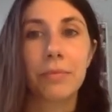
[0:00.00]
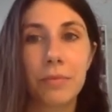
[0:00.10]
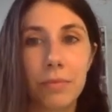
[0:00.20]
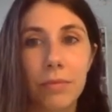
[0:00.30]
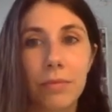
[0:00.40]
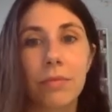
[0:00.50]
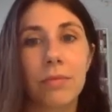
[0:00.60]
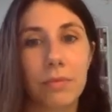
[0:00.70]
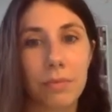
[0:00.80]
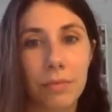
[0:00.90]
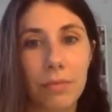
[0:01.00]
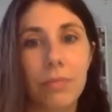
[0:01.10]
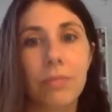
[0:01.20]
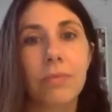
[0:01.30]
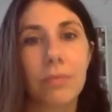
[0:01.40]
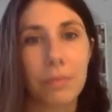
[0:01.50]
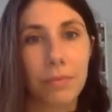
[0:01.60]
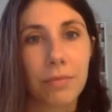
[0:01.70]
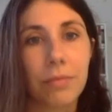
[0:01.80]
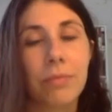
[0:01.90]

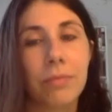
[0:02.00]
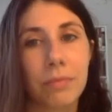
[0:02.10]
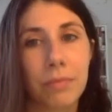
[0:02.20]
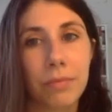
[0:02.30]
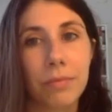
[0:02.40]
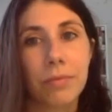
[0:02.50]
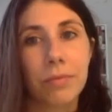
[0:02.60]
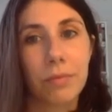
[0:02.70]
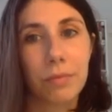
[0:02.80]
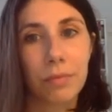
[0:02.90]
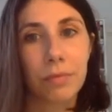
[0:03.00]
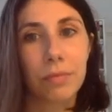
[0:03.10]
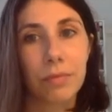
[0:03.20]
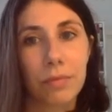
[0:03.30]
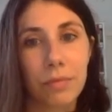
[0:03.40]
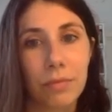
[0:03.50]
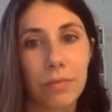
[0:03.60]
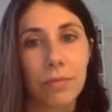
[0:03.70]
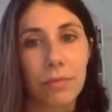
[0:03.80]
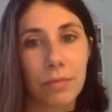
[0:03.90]

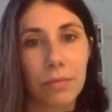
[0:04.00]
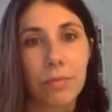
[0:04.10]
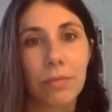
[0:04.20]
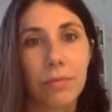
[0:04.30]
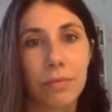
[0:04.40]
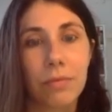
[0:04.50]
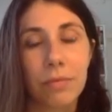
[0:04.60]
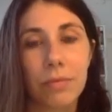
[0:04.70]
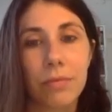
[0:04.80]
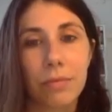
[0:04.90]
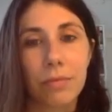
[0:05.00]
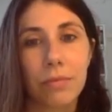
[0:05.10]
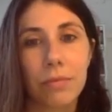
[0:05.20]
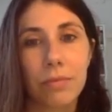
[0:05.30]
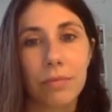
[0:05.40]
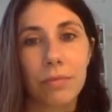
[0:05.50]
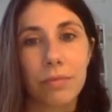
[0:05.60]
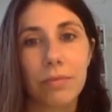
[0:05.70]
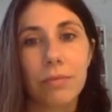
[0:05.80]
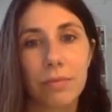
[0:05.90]

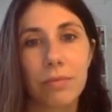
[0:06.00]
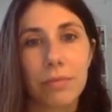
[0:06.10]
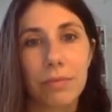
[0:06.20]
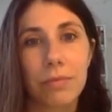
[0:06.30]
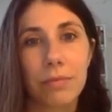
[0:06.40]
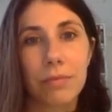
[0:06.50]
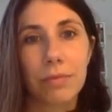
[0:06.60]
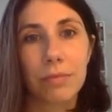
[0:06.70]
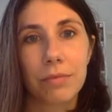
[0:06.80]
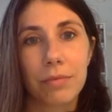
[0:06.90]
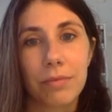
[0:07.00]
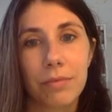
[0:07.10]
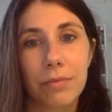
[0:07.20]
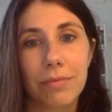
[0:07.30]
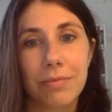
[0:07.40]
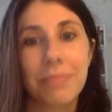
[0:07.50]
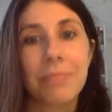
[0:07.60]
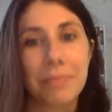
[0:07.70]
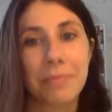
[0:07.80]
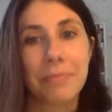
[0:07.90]
(not speaking)